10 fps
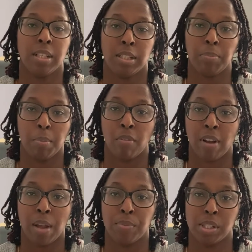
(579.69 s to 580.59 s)
Tip number
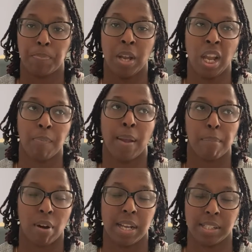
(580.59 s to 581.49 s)
5 was the
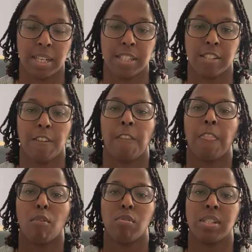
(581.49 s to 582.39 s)
payment process,
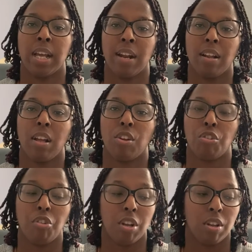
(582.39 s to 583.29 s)
was that
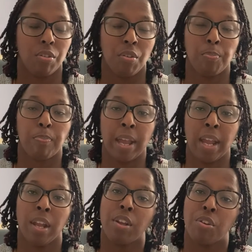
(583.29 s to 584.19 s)
you
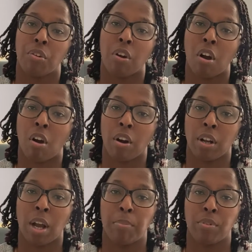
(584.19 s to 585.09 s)
pay your card
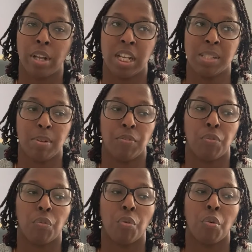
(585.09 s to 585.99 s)
a couple days
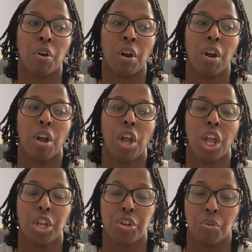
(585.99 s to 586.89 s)
before
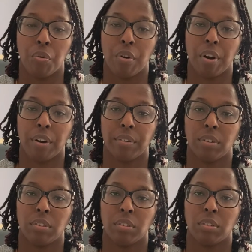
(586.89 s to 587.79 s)
your
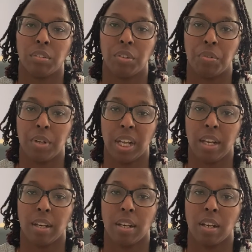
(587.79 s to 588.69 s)
due
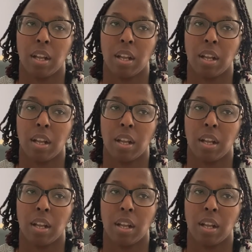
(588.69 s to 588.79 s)
date.